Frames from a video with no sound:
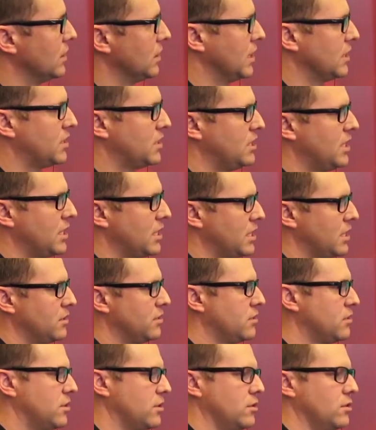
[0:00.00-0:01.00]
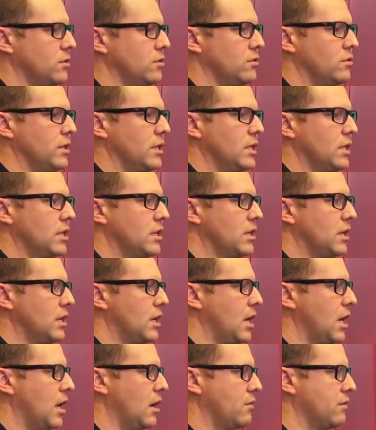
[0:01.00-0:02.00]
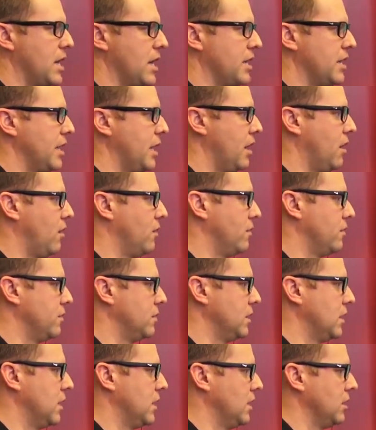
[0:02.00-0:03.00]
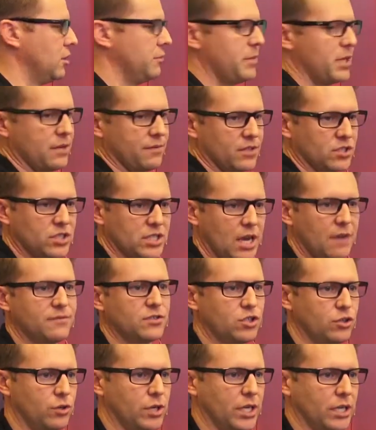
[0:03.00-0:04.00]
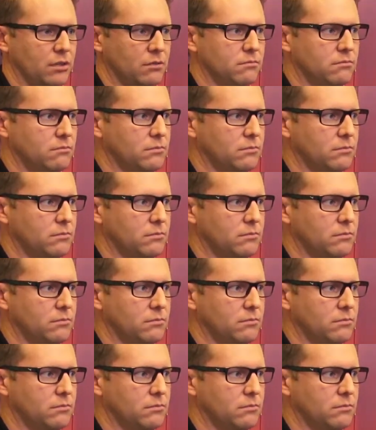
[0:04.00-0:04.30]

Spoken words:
let's dig into, right now, a little bit of the SEF tuning.